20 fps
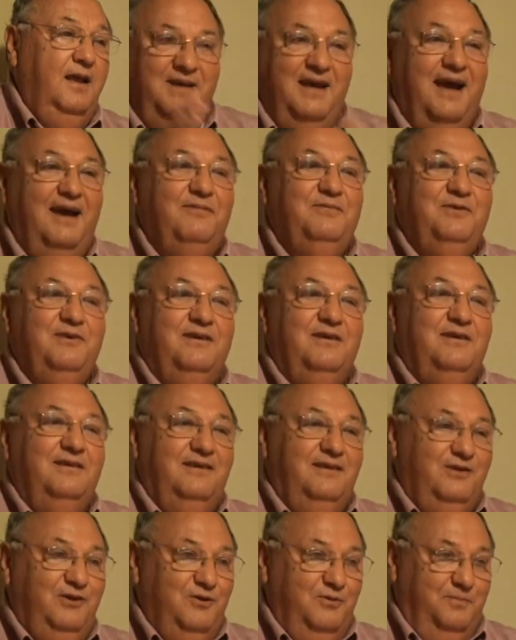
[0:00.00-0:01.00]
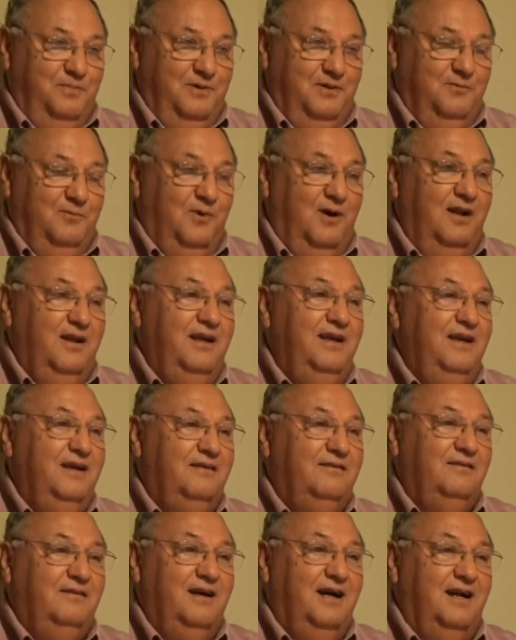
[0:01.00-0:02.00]
After Cowper, Wally
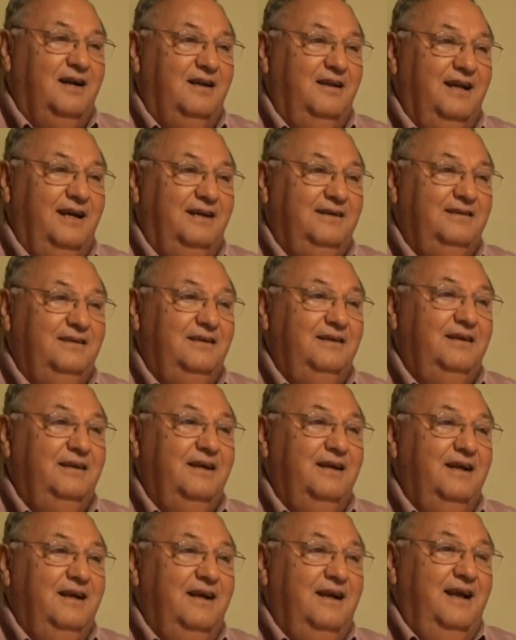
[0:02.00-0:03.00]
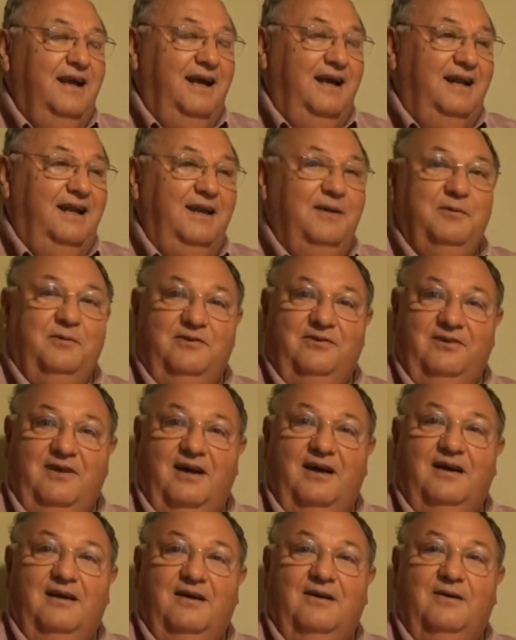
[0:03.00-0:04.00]
Hickel got elected, and he was
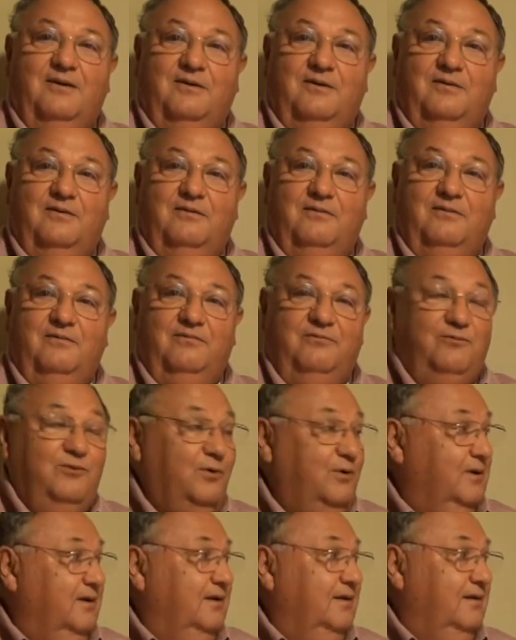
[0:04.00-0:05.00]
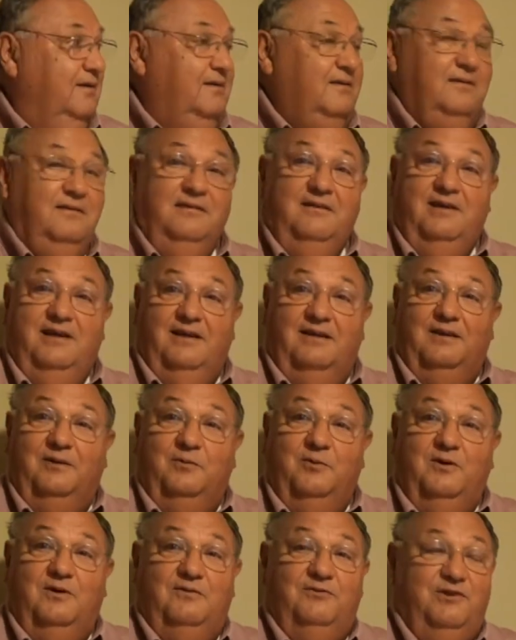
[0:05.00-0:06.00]
gung ho for
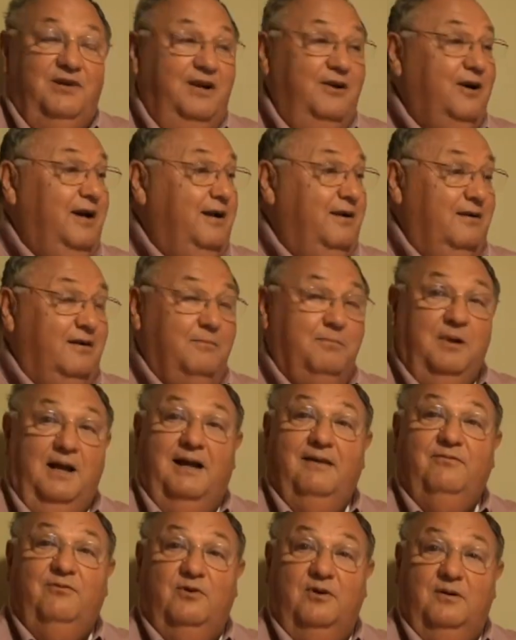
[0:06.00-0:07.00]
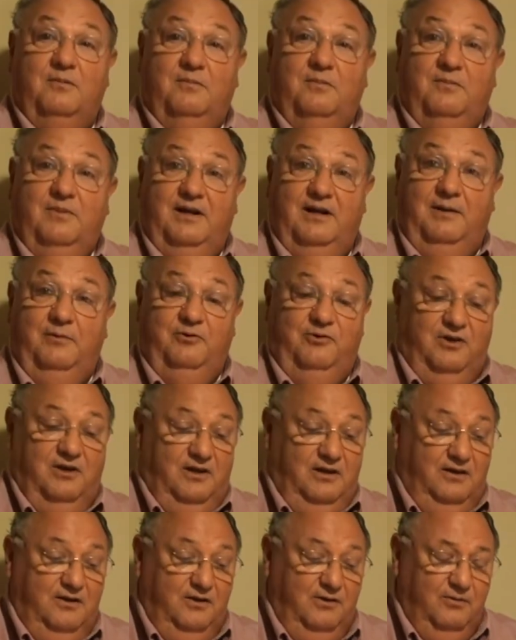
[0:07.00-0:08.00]
killing wolves, and he ran on the platform that he was
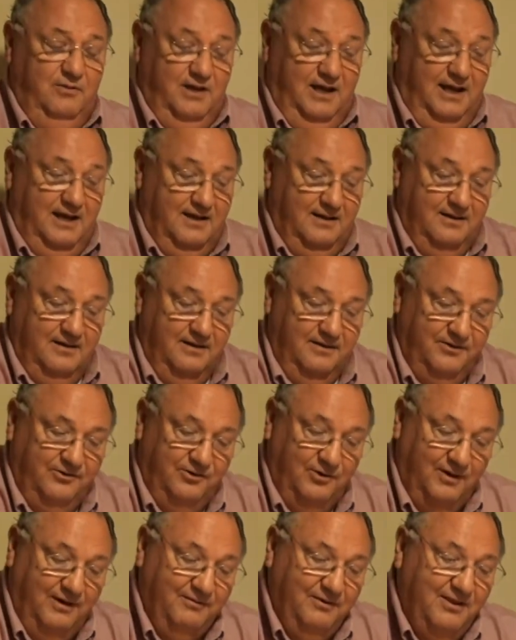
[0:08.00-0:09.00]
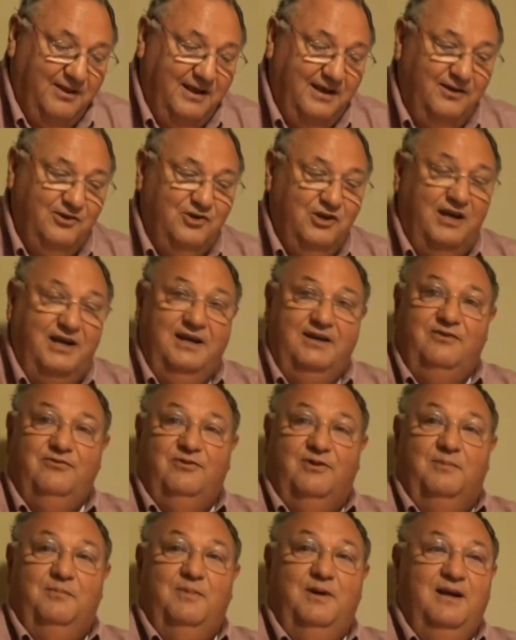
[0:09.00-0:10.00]
going to do that. So everything changed
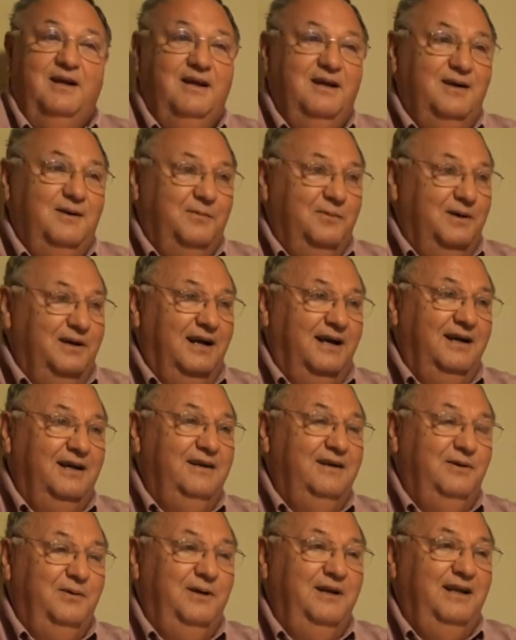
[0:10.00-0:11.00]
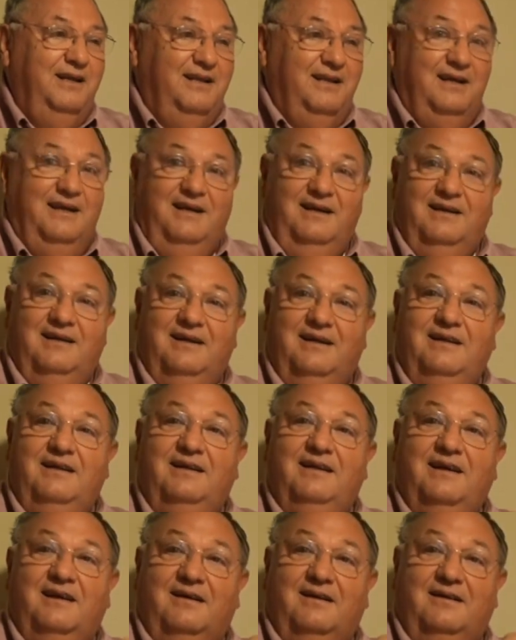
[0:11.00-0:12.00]
from we're not going to do anything
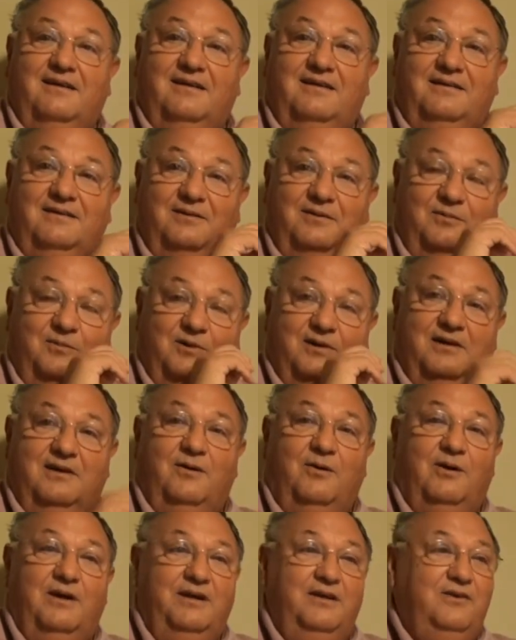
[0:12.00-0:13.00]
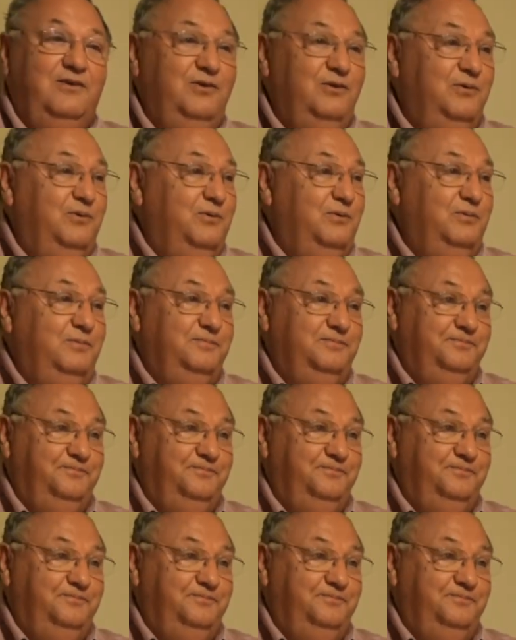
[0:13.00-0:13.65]
until we're going to